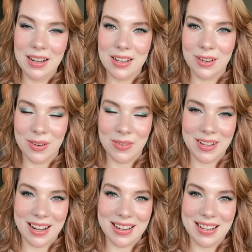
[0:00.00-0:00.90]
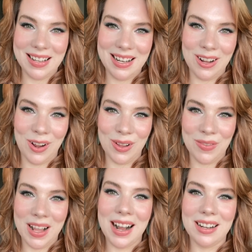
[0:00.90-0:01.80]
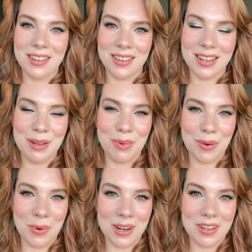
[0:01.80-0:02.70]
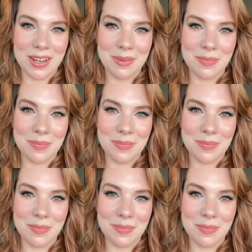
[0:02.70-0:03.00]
So if you'd like to see all of that, just keep on watching.